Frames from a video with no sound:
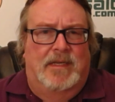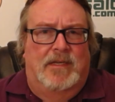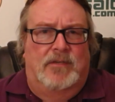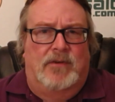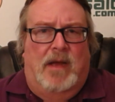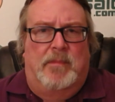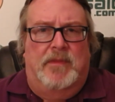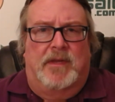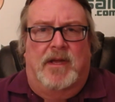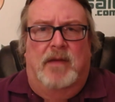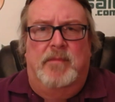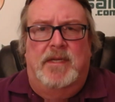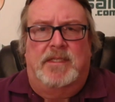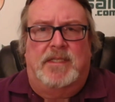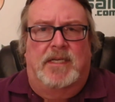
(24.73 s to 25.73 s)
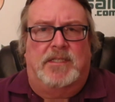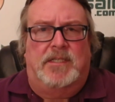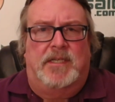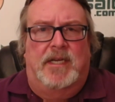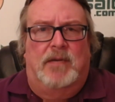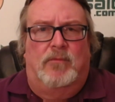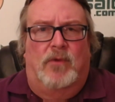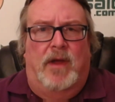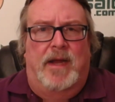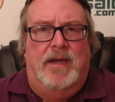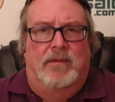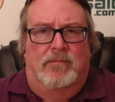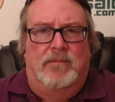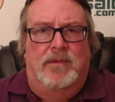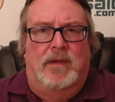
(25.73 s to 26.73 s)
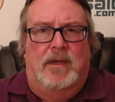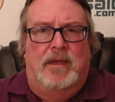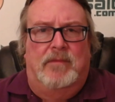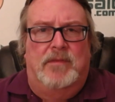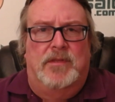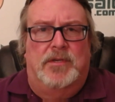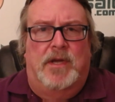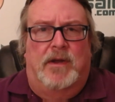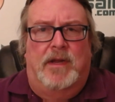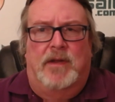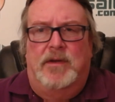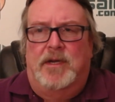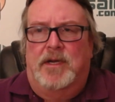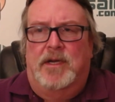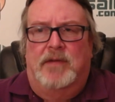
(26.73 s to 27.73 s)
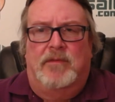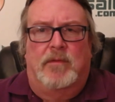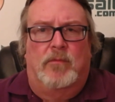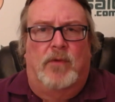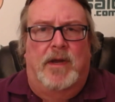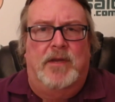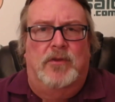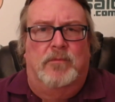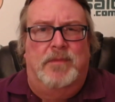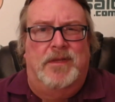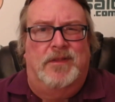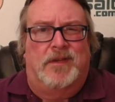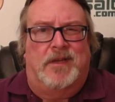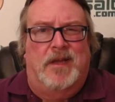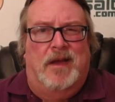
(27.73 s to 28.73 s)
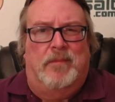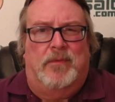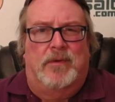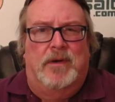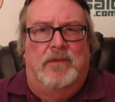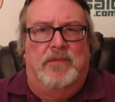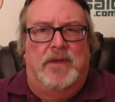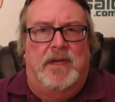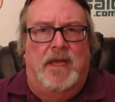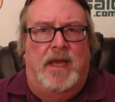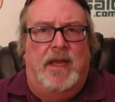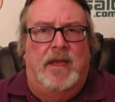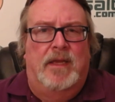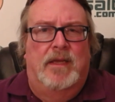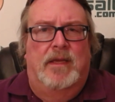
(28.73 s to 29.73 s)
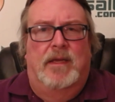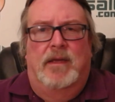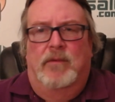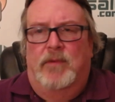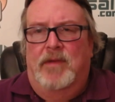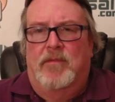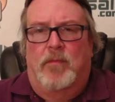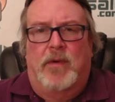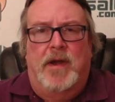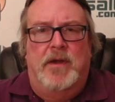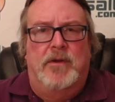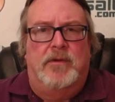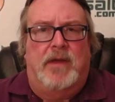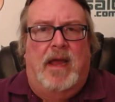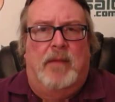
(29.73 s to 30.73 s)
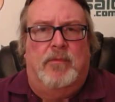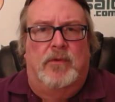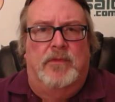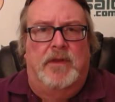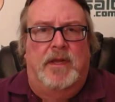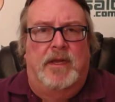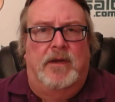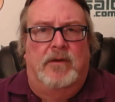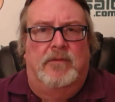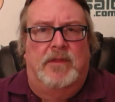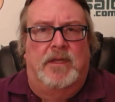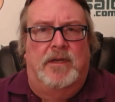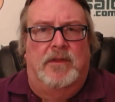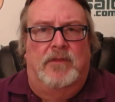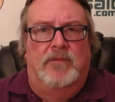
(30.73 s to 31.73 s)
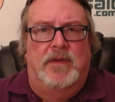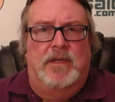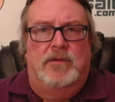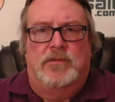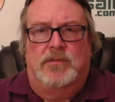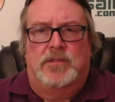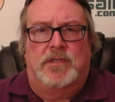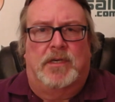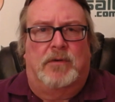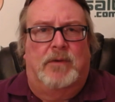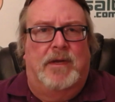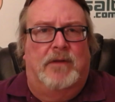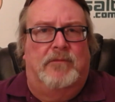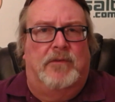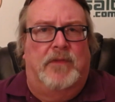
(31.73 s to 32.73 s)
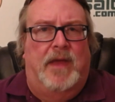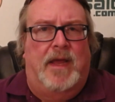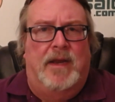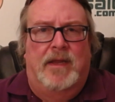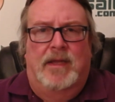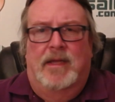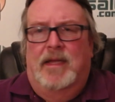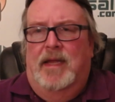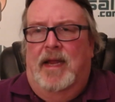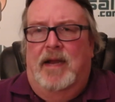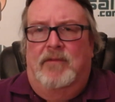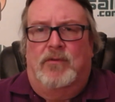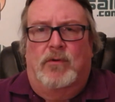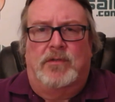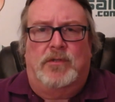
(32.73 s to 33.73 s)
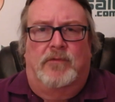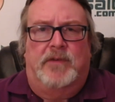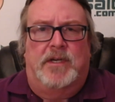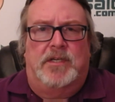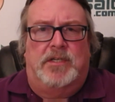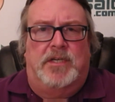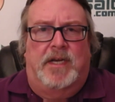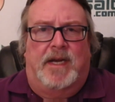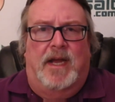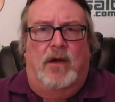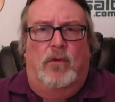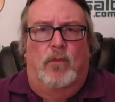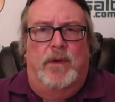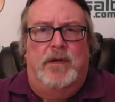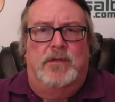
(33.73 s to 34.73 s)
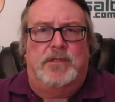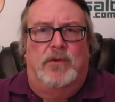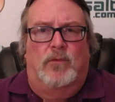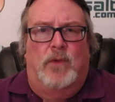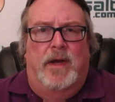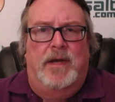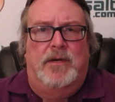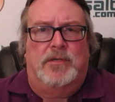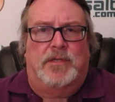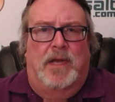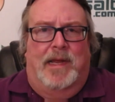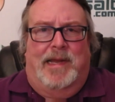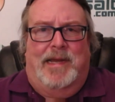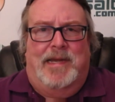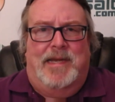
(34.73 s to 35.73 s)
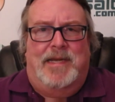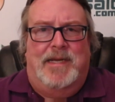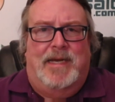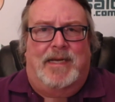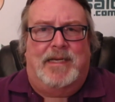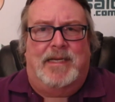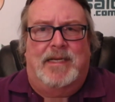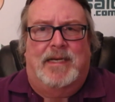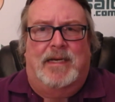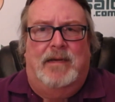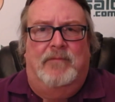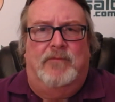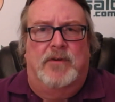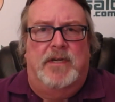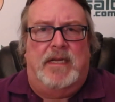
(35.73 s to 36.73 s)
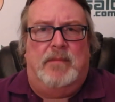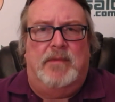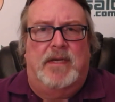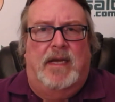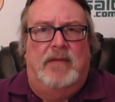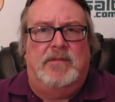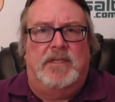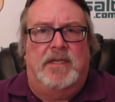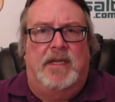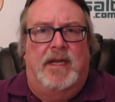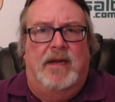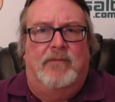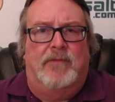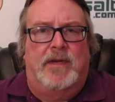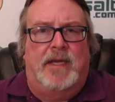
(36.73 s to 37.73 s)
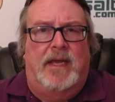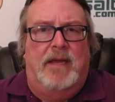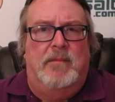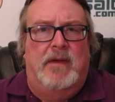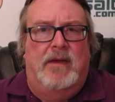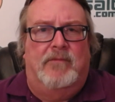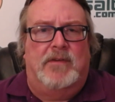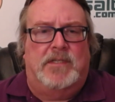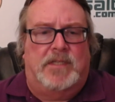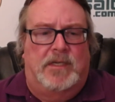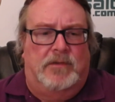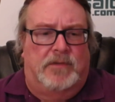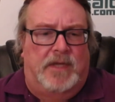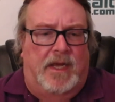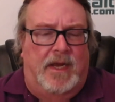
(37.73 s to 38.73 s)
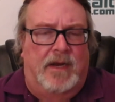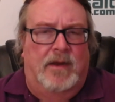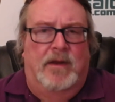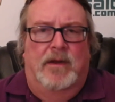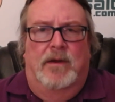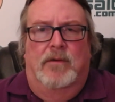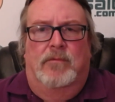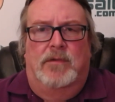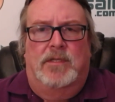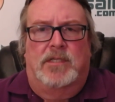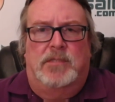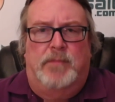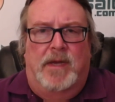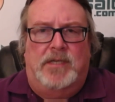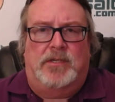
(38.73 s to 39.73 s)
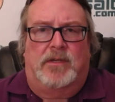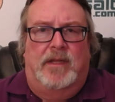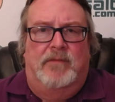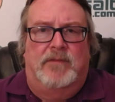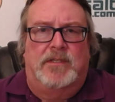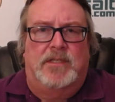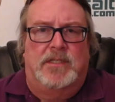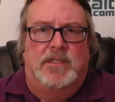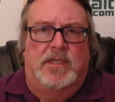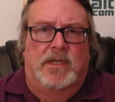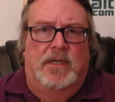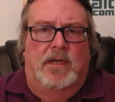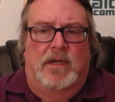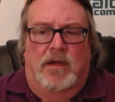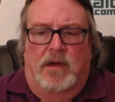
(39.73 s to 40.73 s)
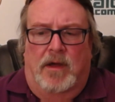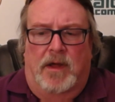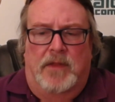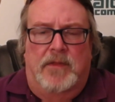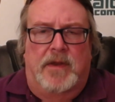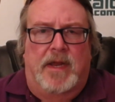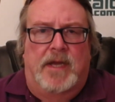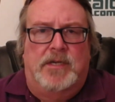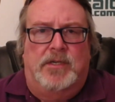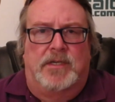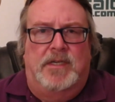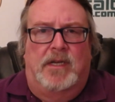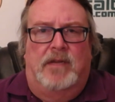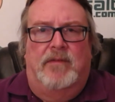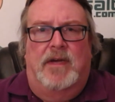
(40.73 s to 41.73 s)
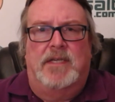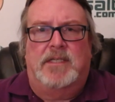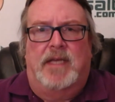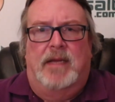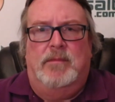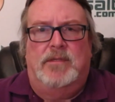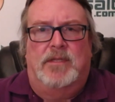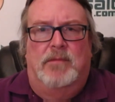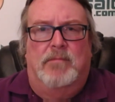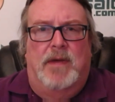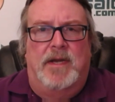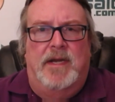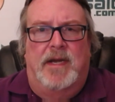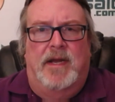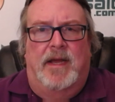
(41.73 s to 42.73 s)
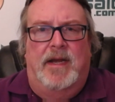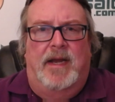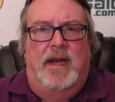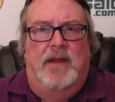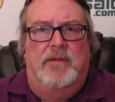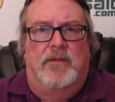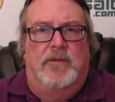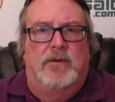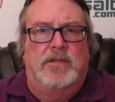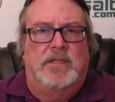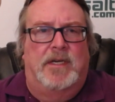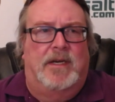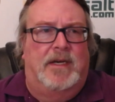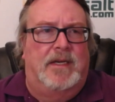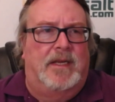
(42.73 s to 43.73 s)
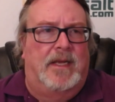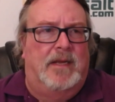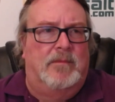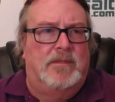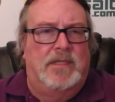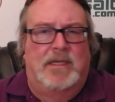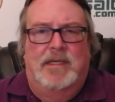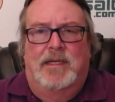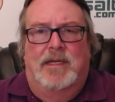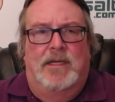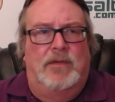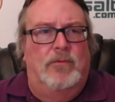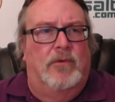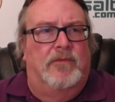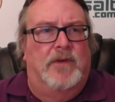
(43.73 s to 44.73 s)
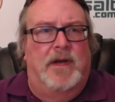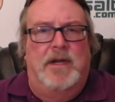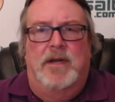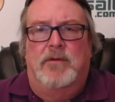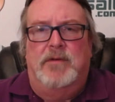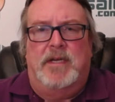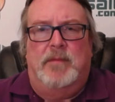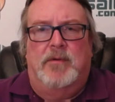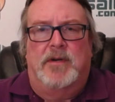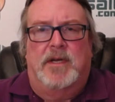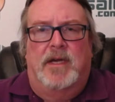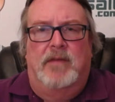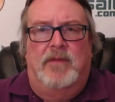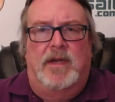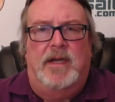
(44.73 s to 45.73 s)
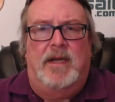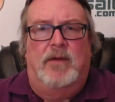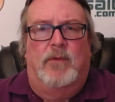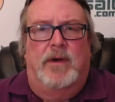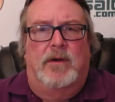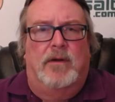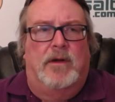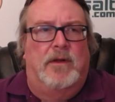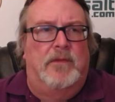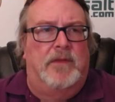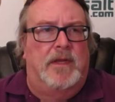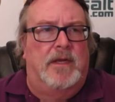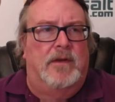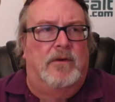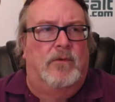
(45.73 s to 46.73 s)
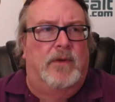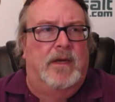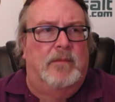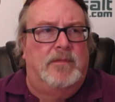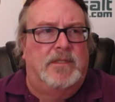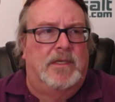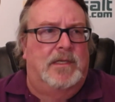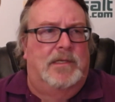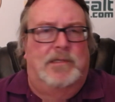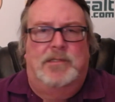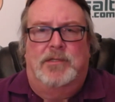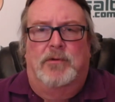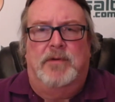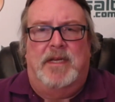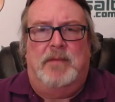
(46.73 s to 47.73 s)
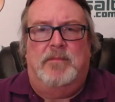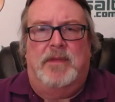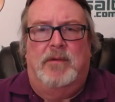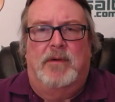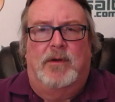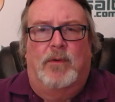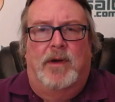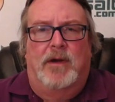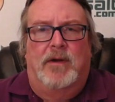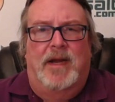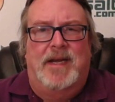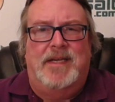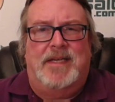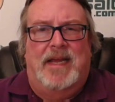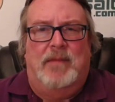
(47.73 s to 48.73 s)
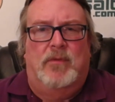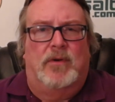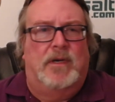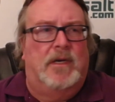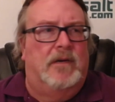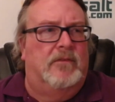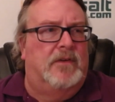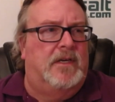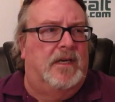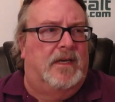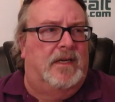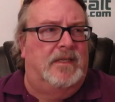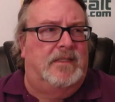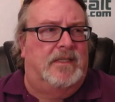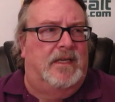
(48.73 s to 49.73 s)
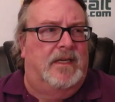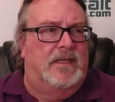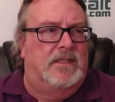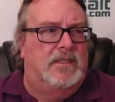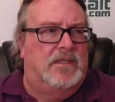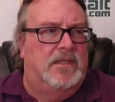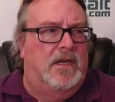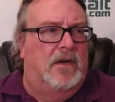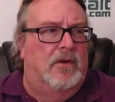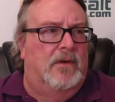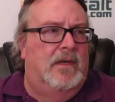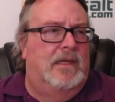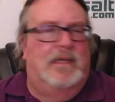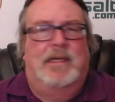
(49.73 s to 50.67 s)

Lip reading: drop it in the comment section. You get them right, I'll give you the shout out. You get enough of them right, you'll be the capper of the day. We have a brand new capper of the day here at the end of the video, so stick around for that. And of course, don't forget to check out winnersandwiners.com for deep dives into every game every single day, with a special emphasis on the nationally televised games, the Monday night and the Thursday night games. You will find no deeper dive anywhere on the interwebs, so deep they require a table of content. So,